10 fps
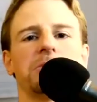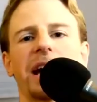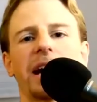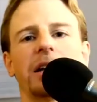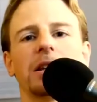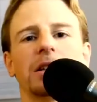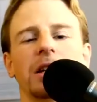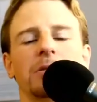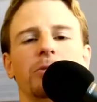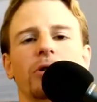kale and,
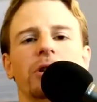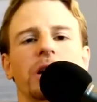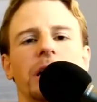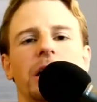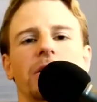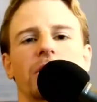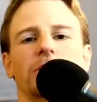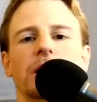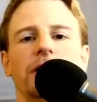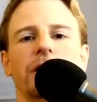and broccoli or
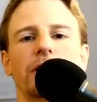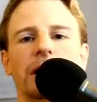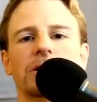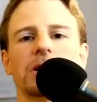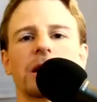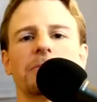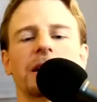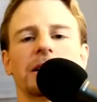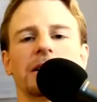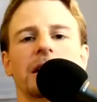leafy greens or
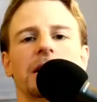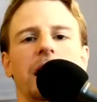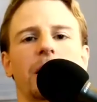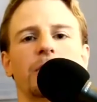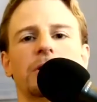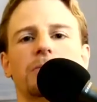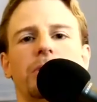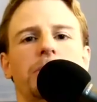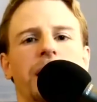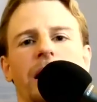something like that that I would
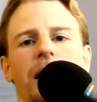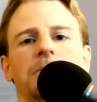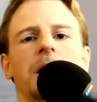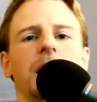prepare.